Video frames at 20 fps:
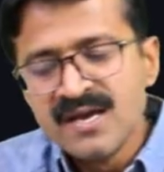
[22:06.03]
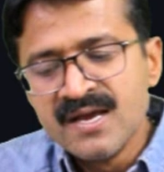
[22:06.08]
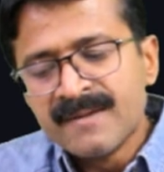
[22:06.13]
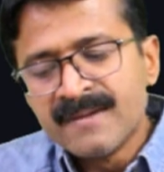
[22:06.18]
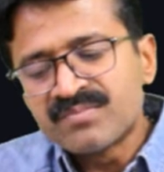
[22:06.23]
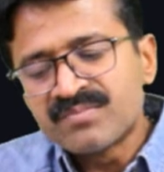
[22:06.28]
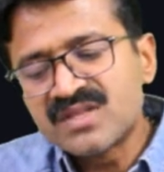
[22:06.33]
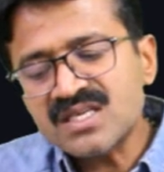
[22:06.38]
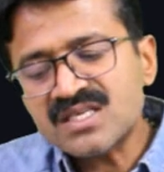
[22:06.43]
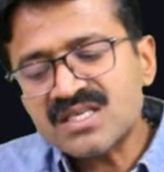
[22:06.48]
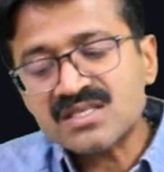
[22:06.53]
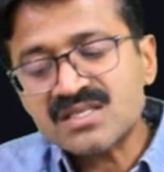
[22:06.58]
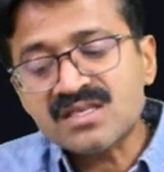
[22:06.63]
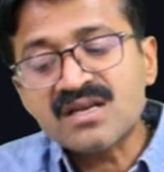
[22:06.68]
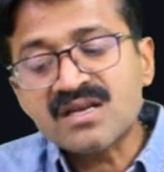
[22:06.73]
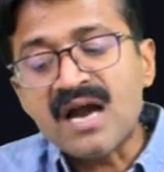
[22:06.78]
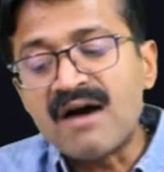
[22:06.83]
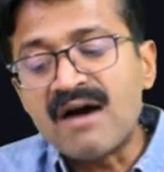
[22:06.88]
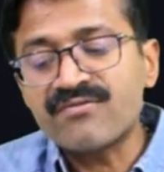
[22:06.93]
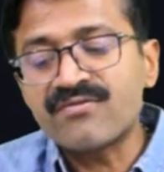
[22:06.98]
This
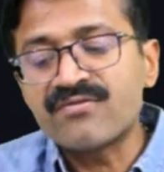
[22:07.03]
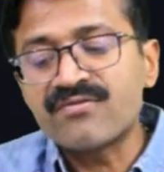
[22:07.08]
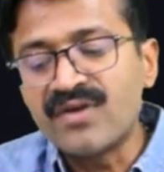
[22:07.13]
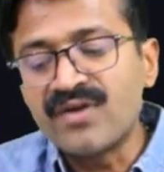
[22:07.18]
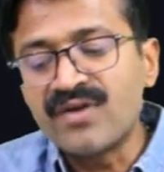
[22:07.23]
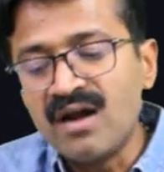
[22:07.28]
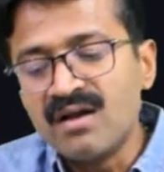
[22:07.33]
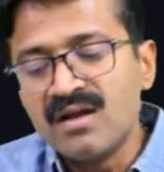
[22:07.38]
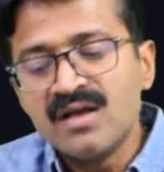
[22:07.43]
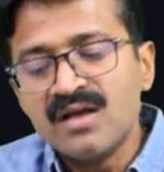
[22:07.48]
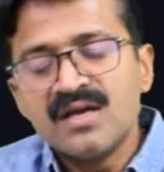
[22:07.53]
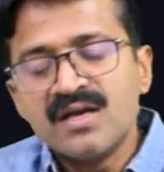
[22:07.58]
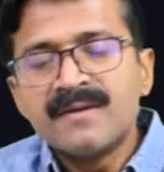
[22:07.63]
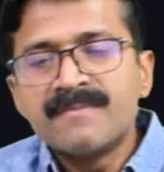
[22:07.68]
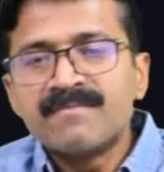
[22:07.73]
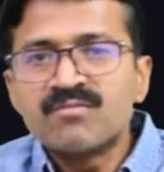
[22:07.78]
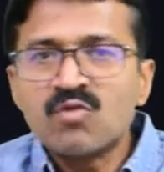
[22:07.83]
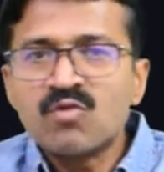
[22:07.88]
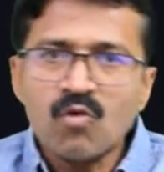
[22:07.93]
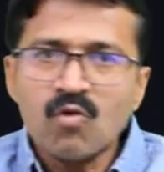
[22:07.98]
graph will
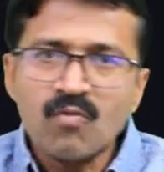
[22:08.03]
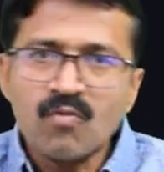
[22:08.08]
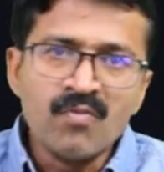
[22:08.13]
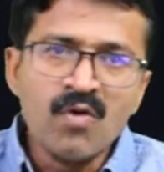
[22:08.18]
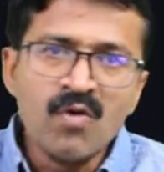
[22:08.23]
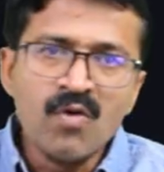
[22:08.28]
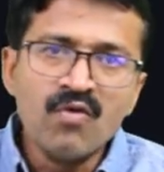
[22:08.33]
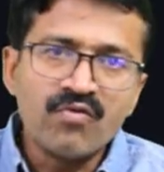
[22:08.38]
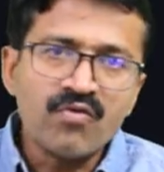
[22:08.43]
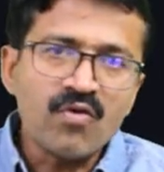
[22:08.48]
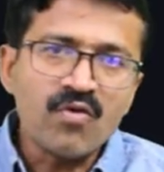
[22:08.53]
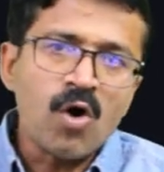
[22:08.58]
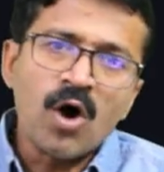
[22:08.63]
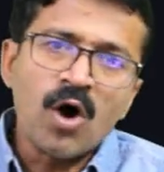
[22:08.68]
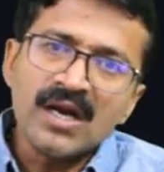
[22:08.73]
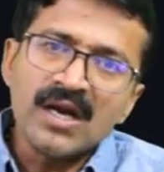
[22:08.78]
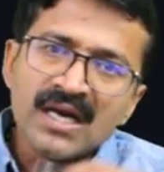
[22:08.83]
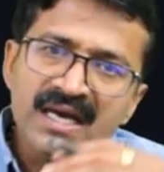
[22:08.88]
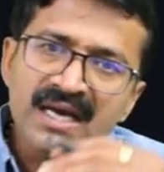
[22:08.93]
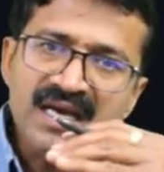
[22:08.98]
move
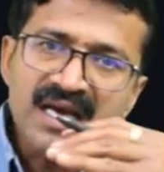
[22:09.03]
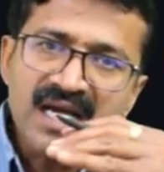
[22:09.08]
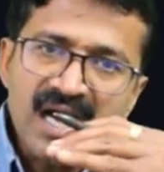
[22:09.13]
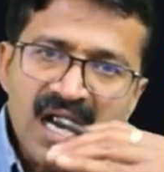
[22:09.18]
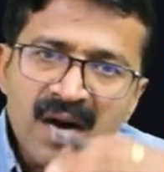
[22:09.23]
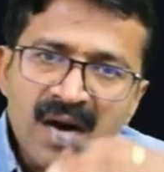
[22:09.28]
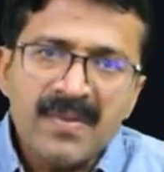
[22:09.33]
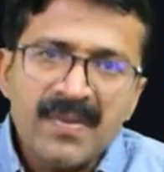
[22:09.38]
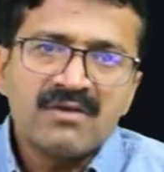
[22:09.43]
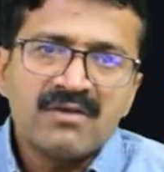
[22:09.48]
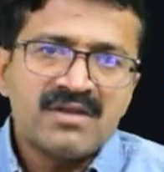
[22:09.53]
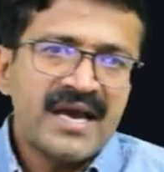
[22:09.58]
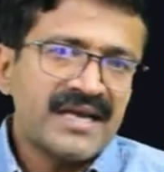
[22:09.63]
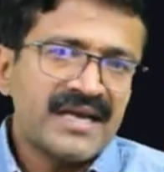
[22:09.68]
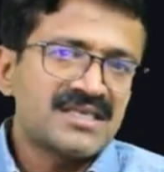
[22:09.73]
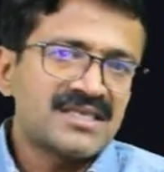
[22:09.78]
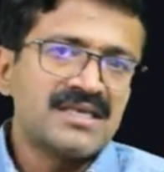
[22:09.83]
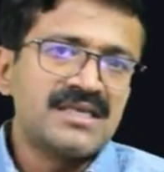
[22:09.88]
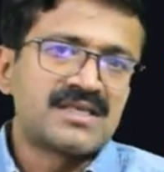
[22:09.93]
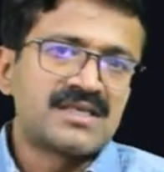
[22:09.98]
only above the
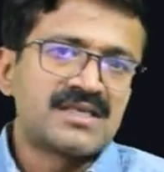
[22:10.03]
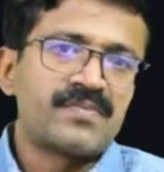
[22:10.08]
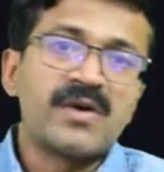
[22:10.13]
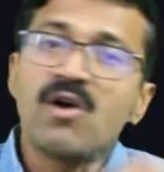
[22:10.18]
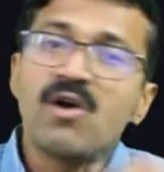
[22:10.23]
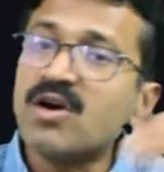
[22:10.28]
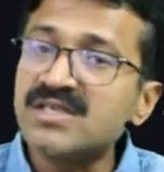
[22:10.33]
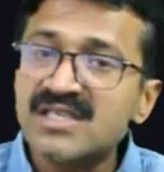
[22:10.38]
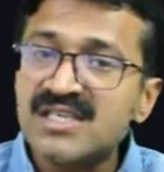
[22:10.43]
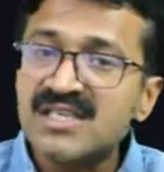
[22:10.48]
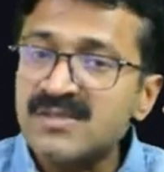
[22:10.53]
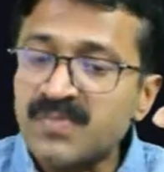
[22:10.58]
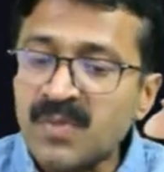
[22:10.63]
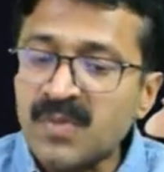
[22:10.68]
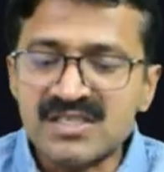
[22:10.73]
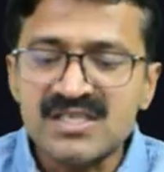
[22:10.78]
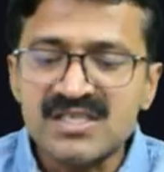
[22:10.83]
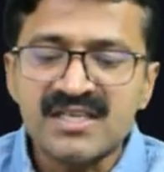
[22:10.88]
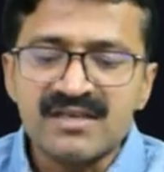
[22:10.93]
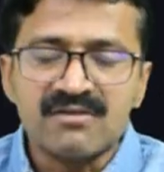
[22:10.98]
axis because it is
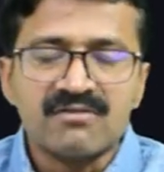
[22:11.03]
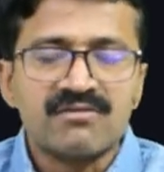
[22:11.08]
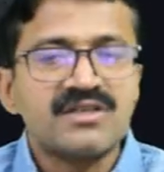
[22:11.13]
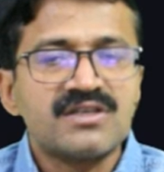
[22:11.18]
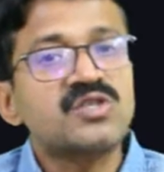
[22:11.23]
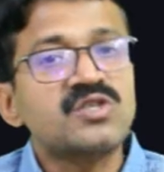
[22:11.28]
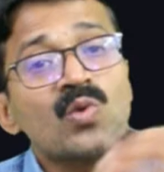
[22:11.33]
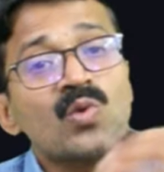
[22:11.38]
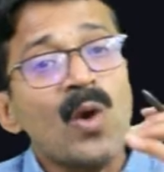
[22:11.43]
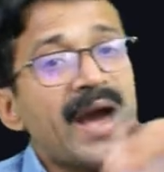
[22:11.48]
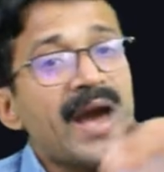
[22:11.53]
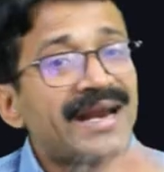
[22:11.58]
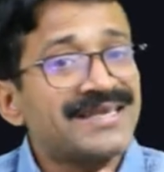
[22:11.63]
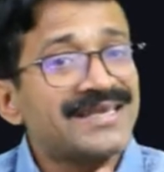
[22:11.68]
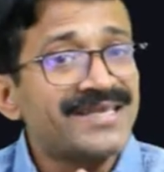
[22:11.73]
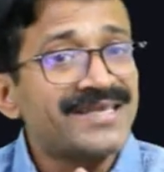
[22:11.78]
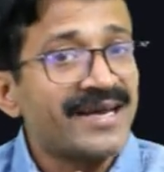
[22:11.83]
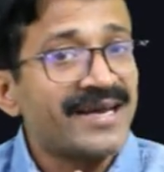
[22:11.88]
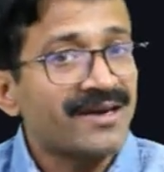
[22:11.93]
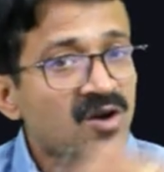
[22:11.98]
positive. Square is
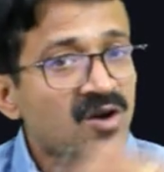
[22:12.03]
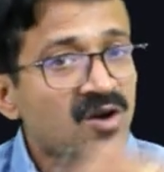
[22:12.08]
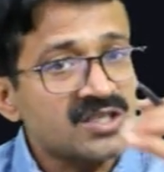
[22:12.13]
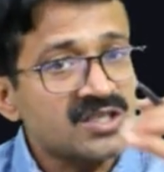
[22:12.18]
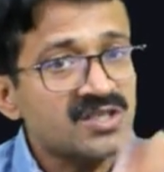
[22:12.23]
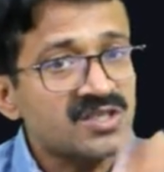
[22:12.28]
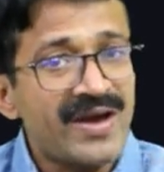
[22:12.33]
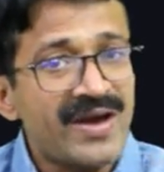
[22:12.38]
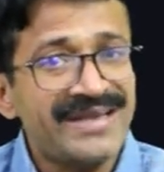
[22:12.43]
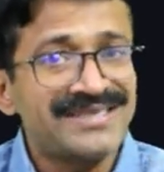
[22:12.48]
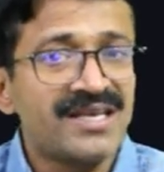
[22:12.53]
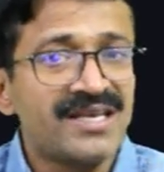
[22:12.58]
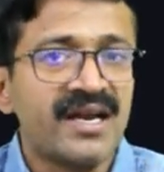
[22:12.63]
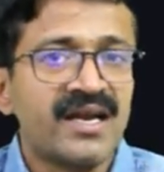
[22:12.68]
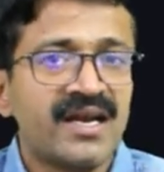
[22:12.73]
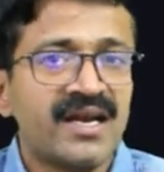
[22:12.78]
there, cos square is there.